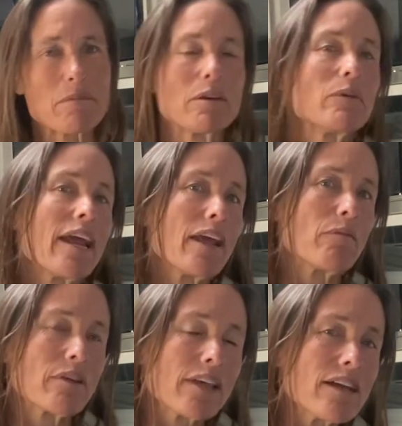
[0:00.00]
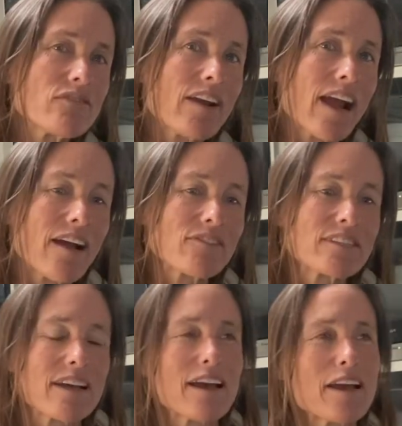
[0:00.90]
and then would hang with us for half the
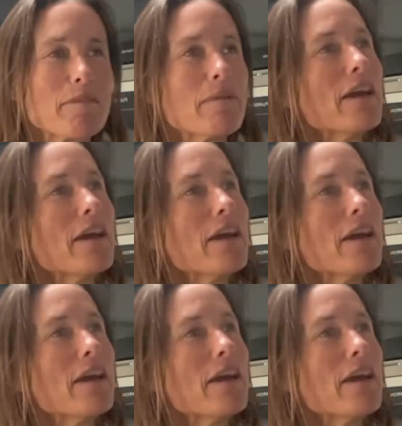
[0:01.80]
time.